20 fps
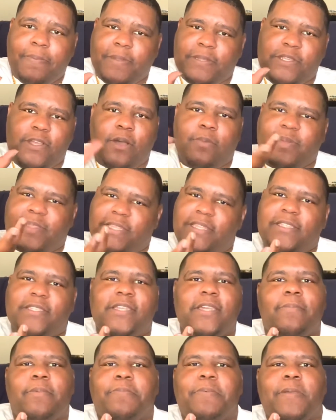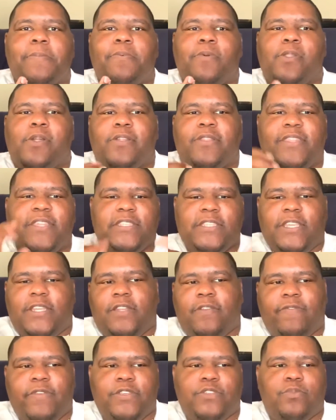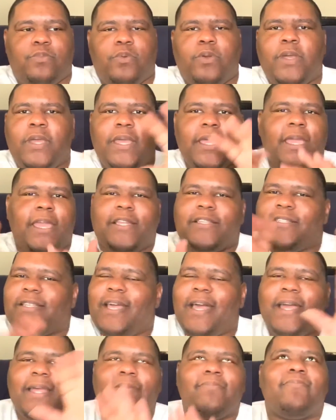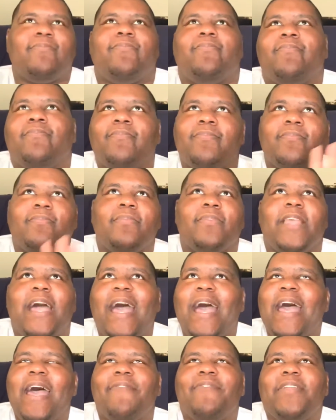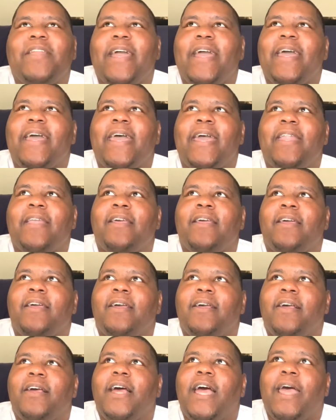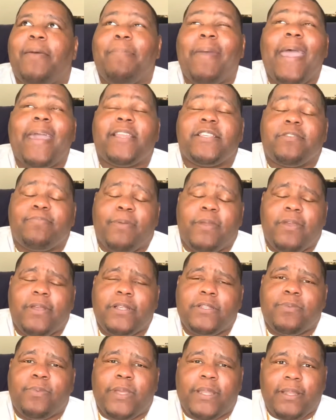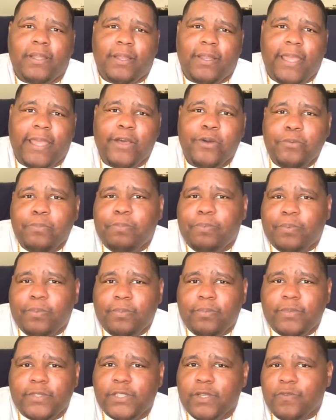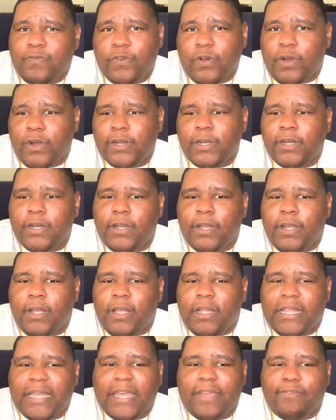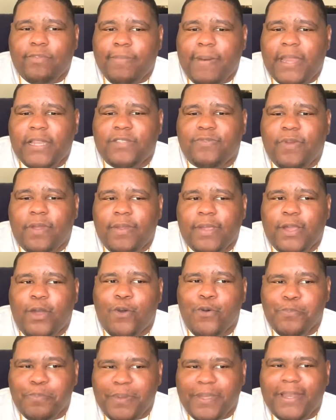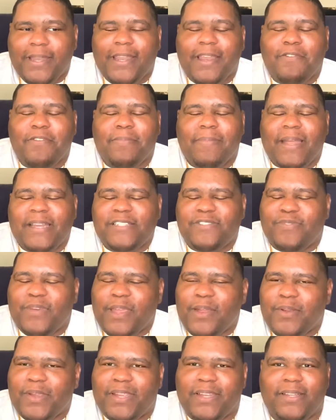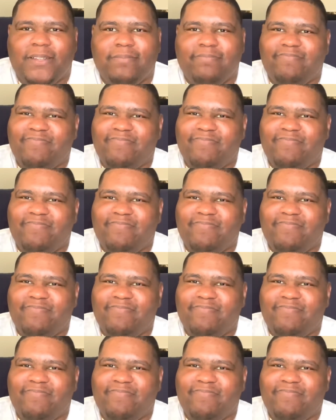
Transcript: up and talk with this team of people or this individual. And it's not, I haven't had a bad experience with help so far. Like, everybody's very open and everybody's very